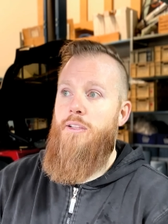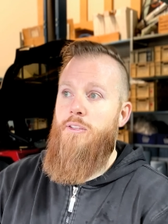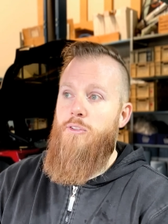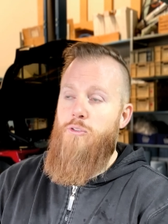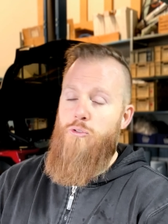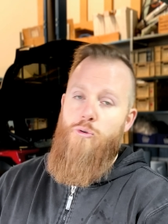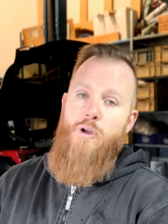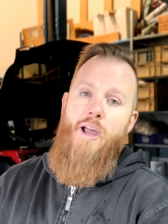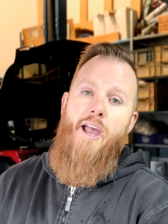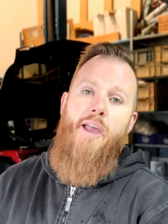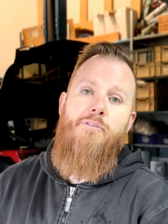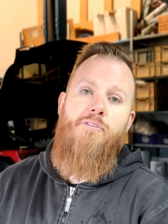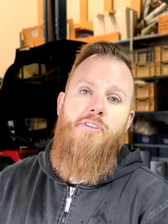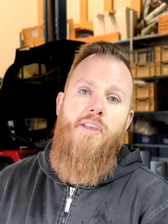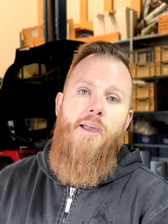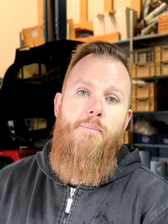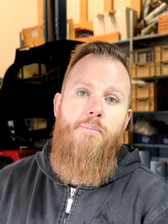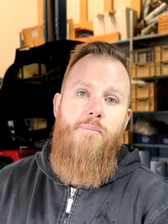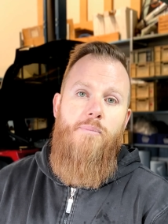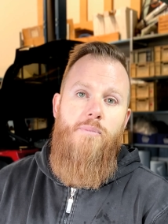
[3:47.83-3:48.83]
to have
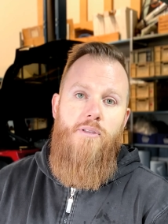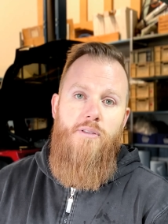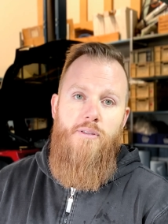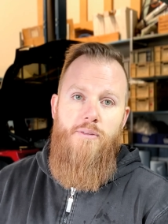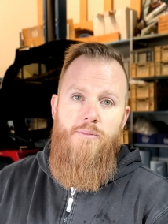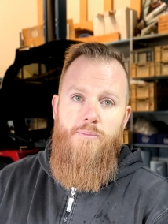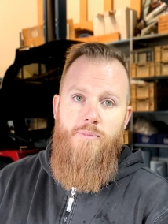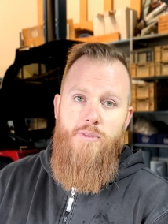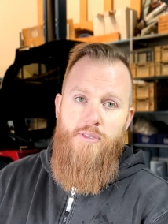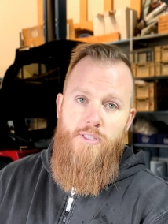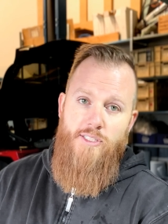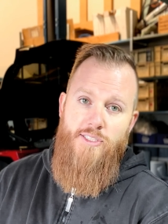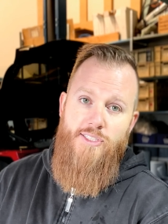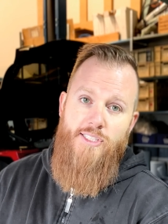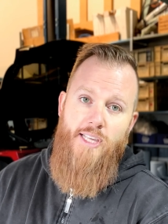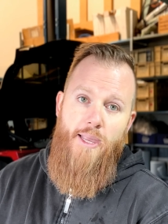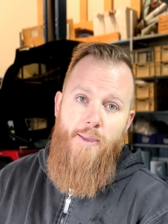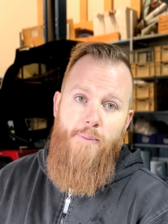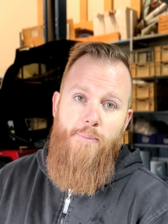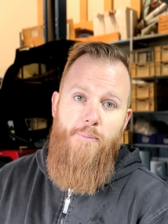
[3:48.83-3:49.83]
them the
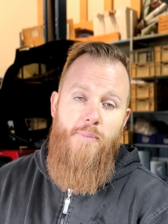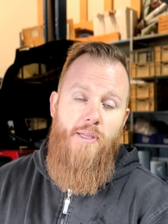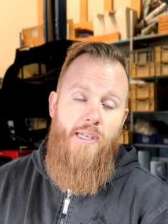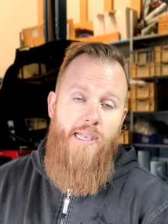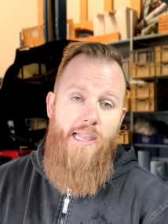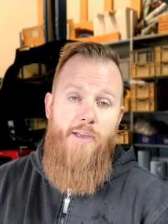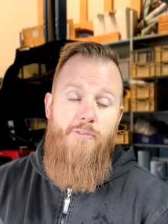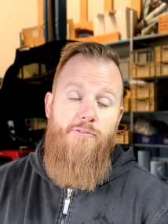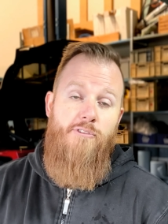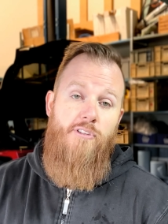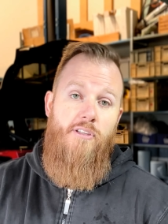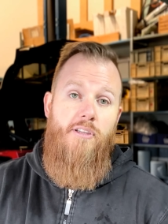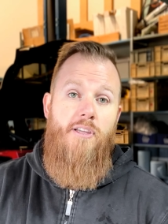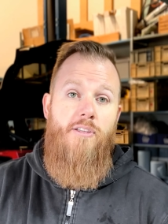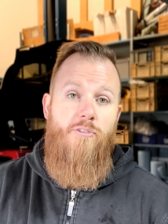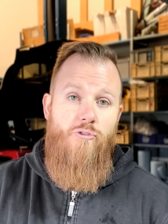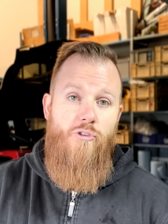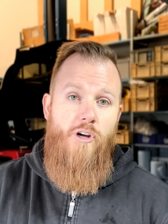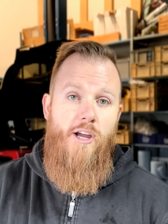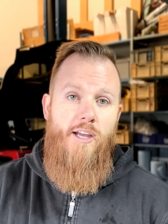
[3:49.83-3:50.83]
same left
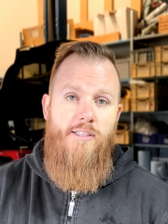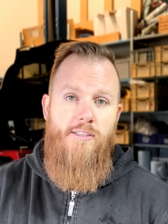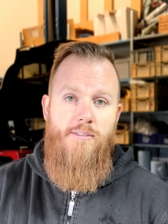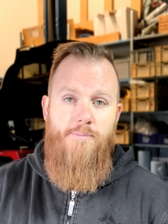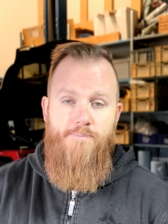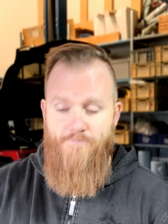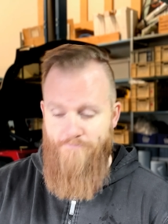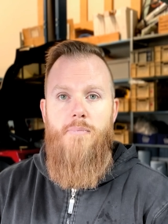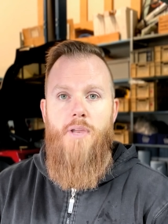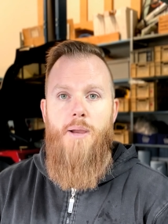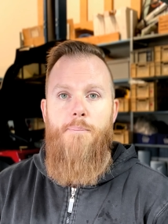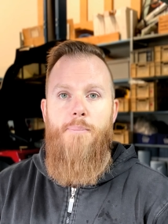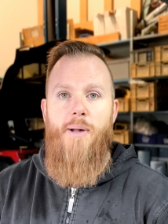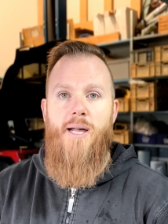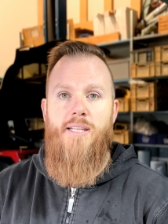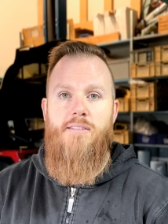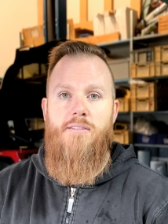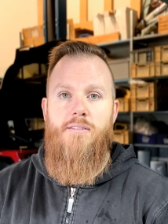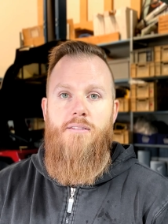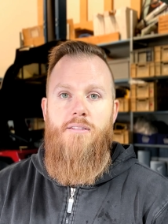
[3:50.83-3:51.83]
and right.
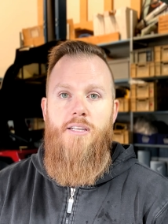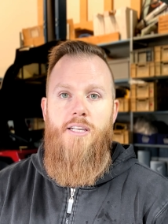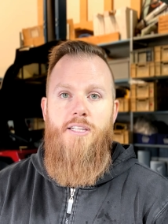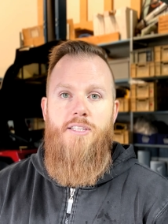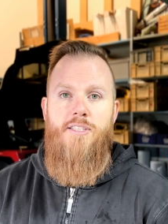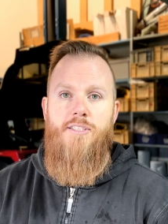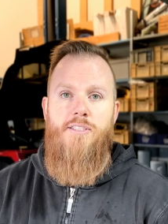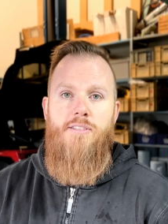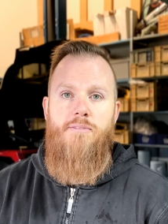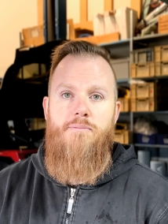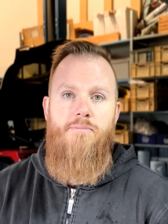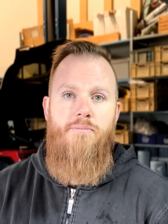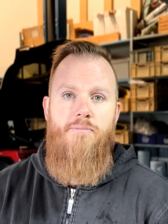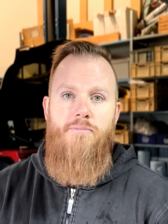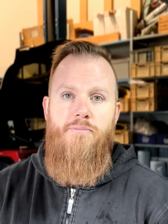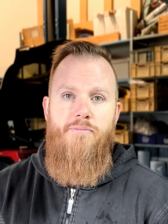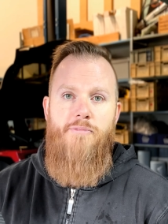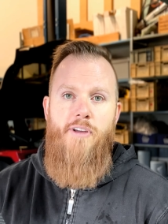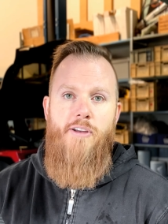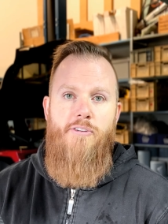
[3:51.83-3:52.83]
But it's
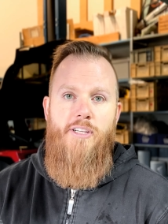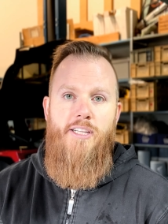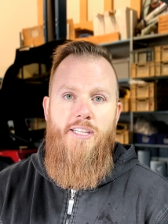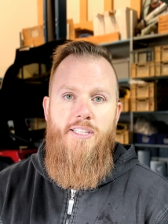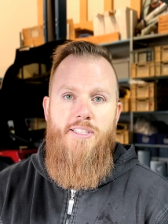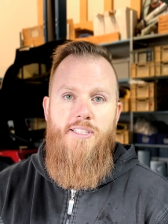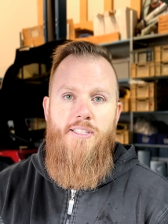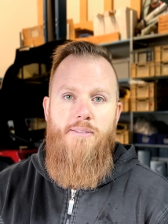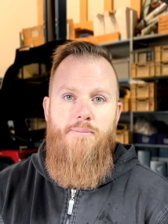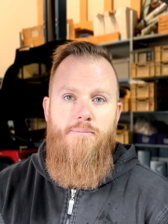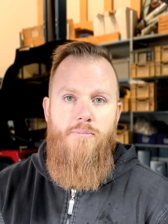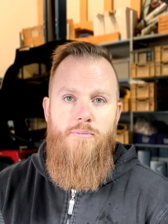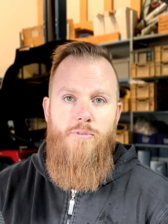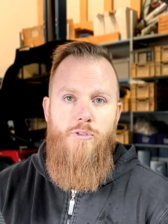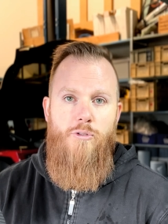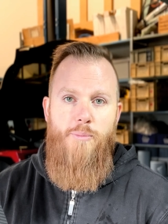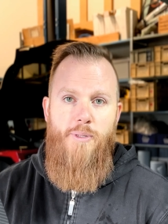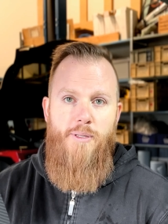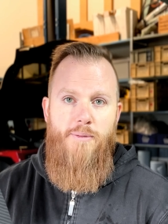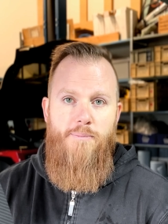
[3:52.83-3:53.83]
very easy
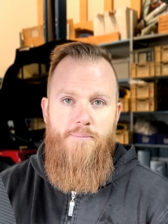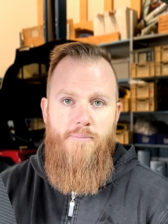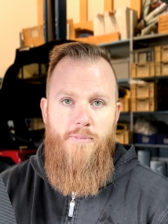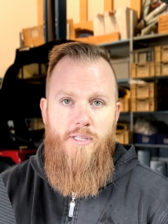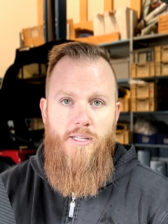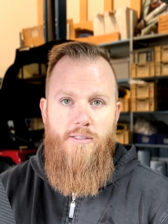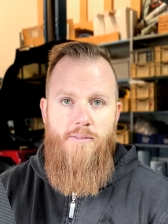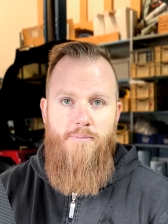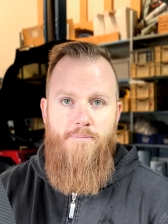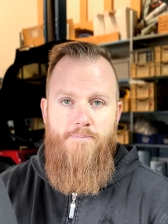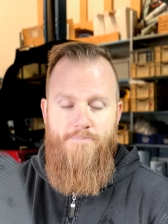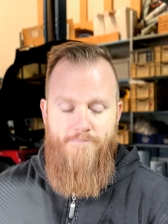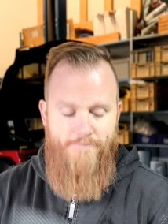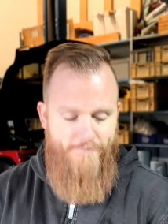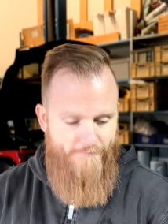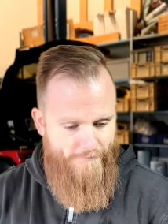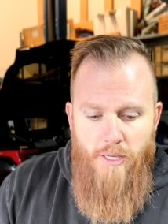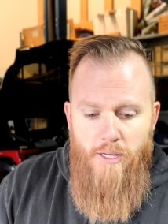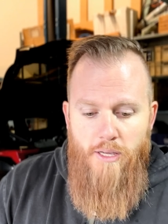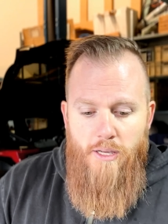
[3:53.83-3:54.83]
to be done.
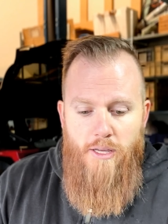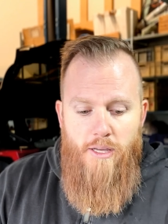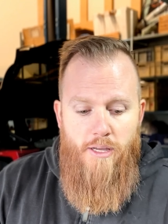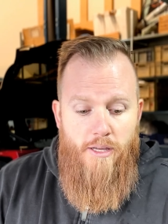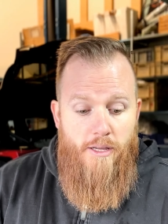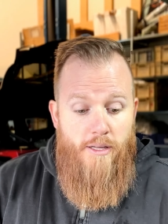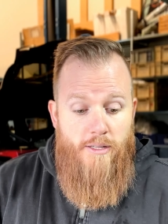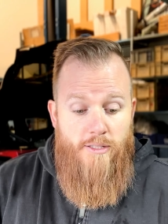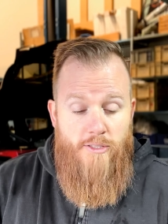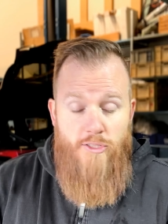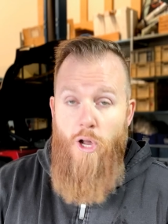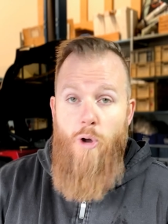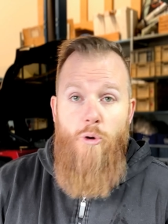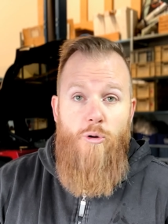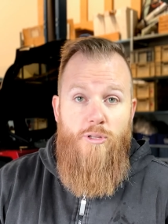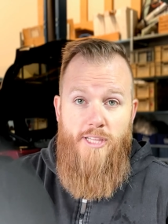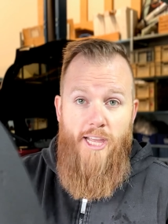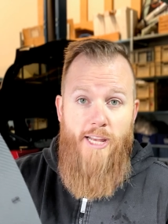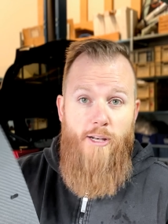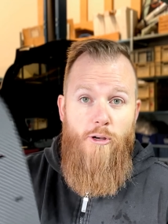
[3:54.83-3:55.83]

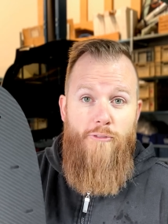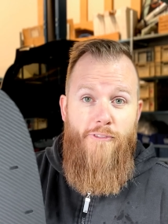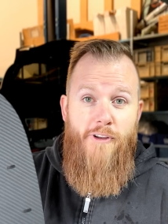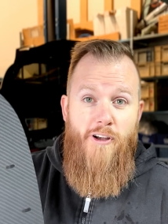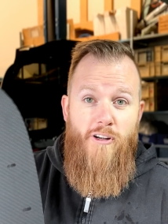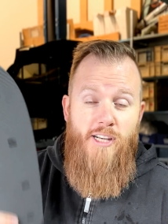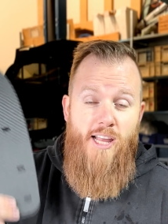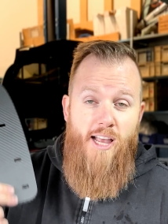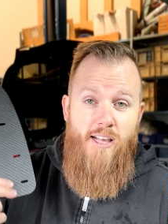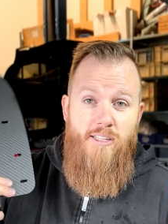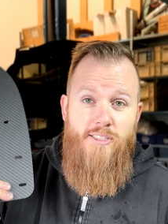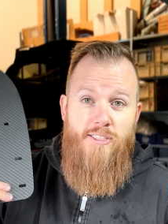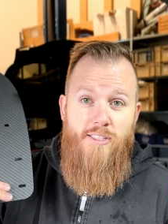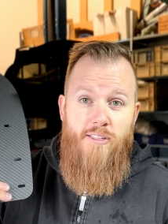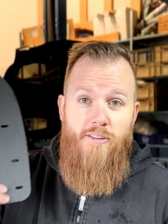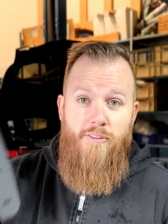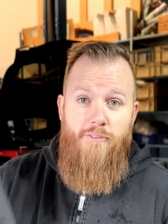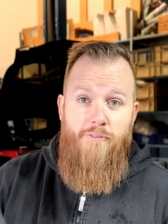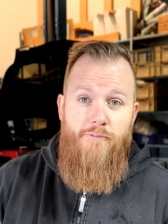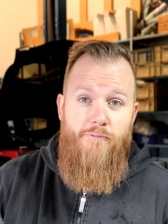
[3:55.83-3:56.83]
So they look very nice,
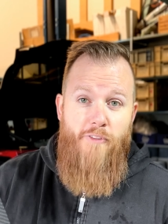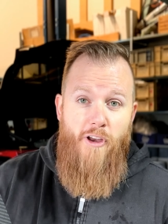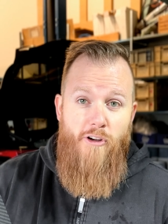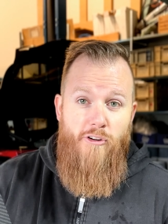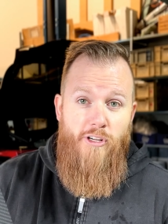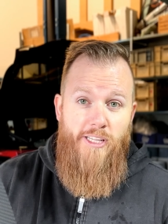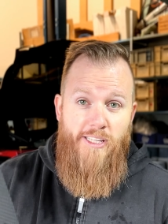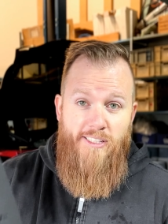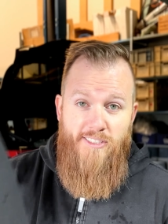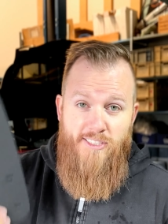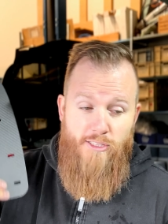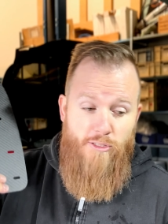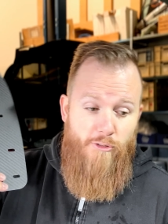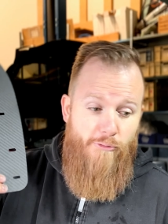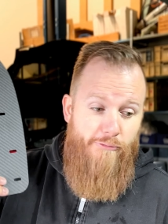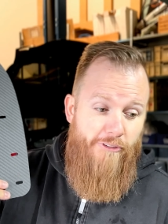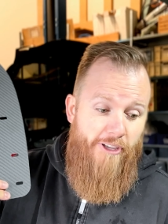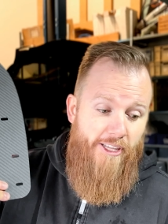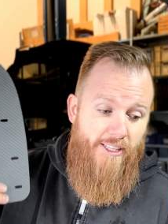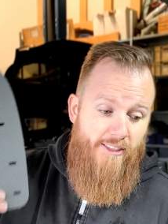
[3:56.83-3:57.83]
very easy to
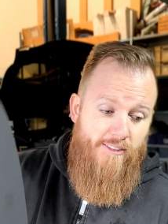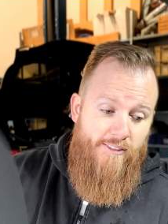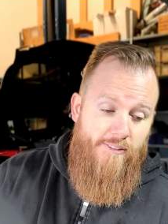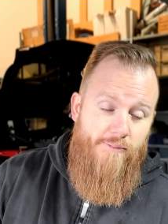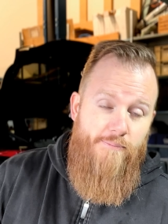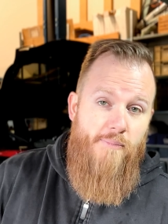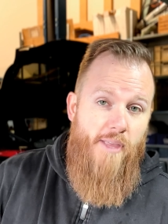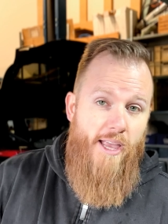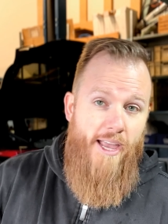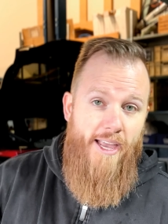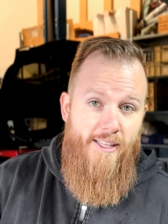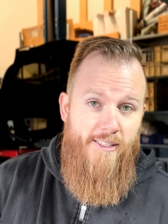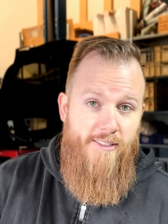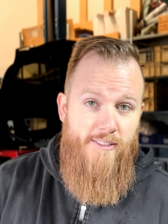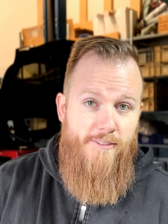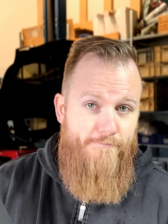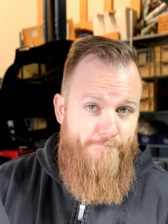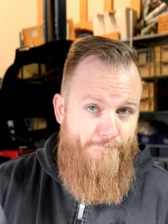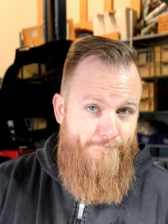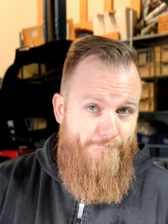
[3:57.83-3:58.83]
fit,
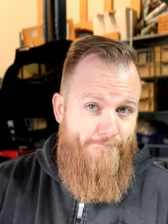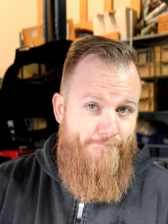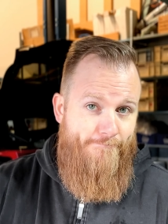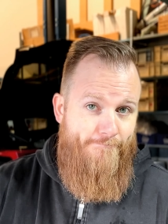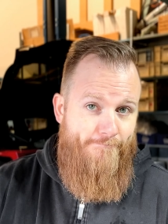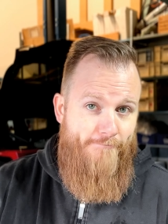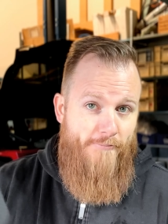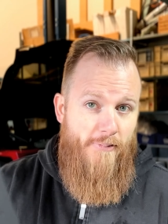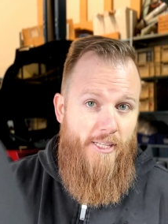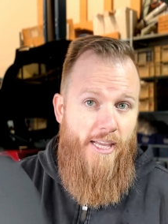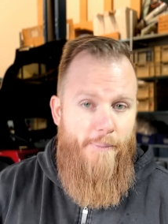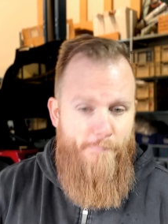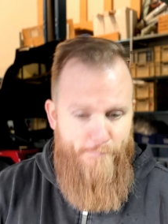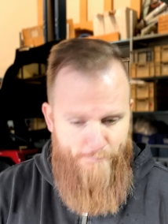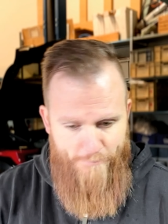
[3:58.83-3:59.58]
and yeah,